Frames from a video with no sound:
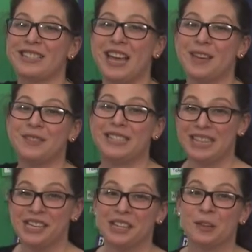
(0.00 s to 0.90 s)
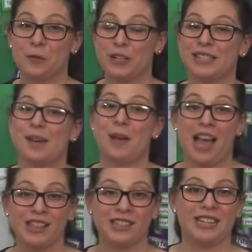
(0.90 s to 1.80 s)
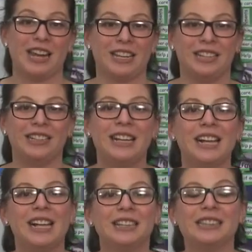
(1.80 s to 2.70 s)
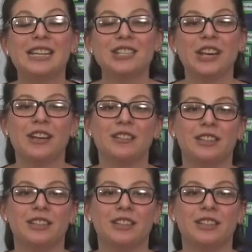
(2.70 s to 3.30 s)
time seeing it the first time I looked at it. Let's check out